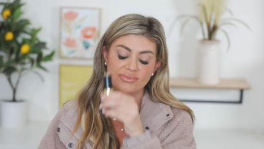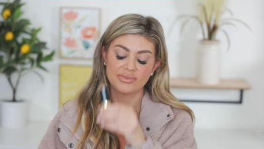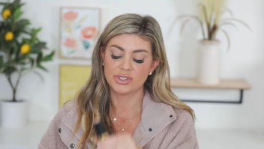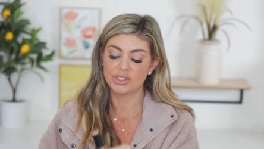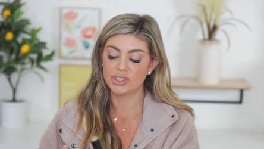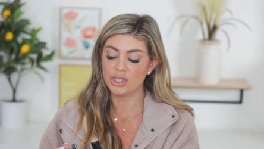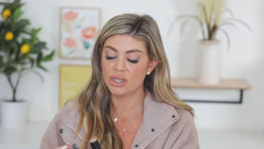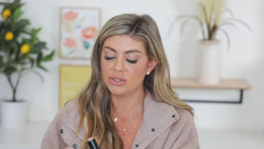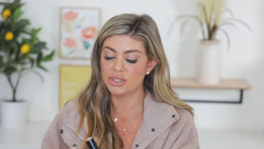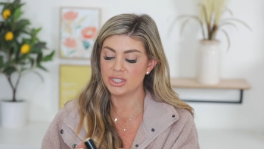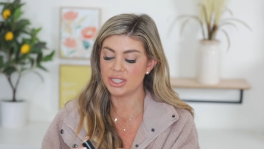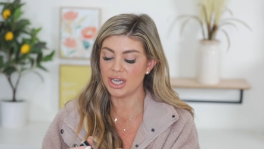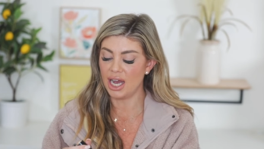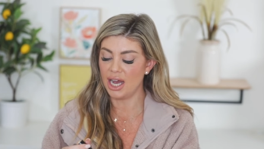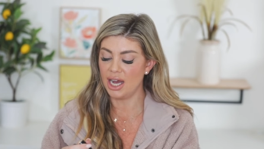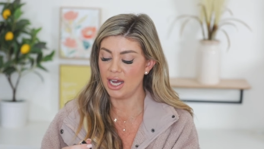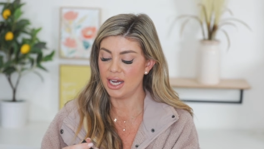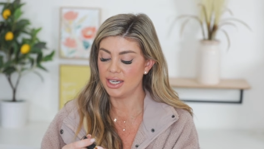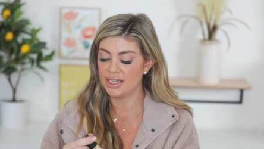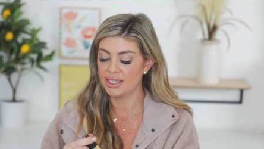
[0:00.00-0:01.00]
So
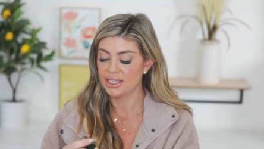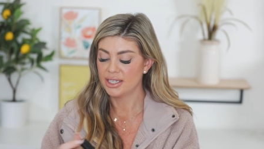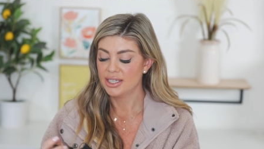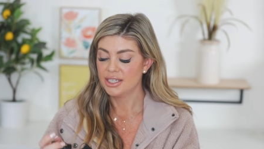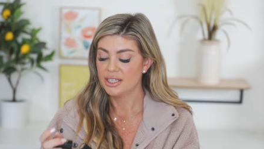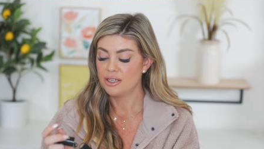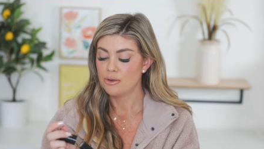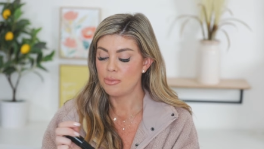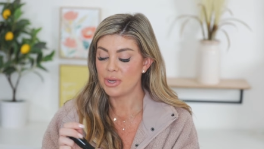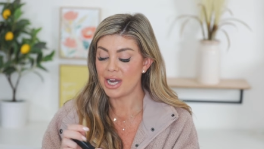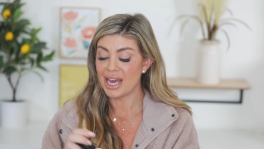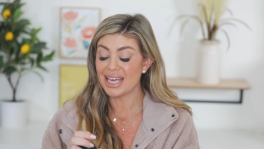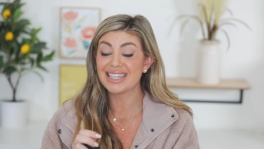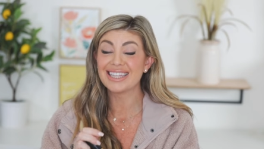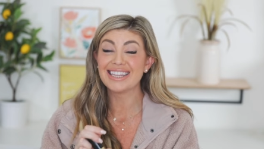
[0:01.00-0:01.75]
sad, but I